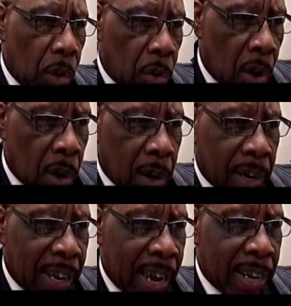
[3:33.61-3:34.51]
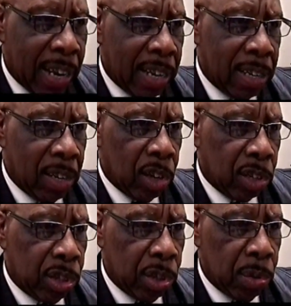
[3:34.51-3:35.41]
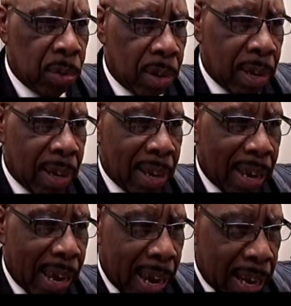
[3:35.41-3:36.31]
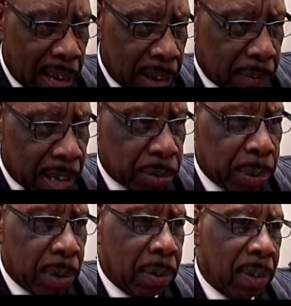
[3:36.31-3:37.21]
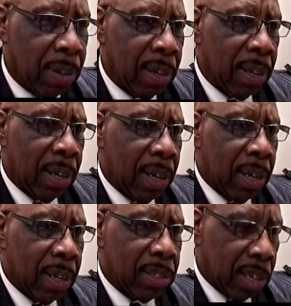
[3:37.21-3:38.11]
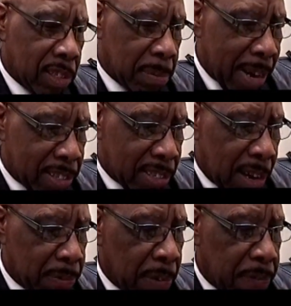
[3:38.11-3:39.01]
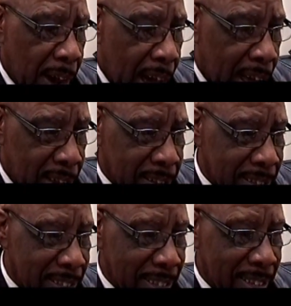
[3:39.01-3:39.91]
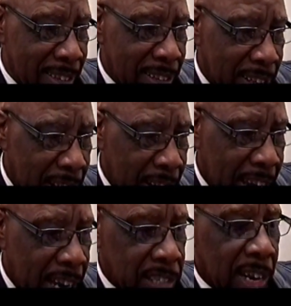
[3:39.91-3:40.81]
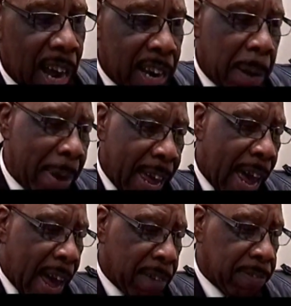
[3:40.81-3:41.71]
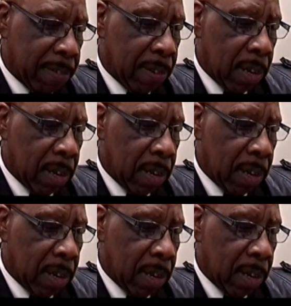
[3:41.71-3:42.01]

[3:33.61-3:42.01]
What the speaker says: No longer can they look to an individual, such as myself, to file litigation on their behalf.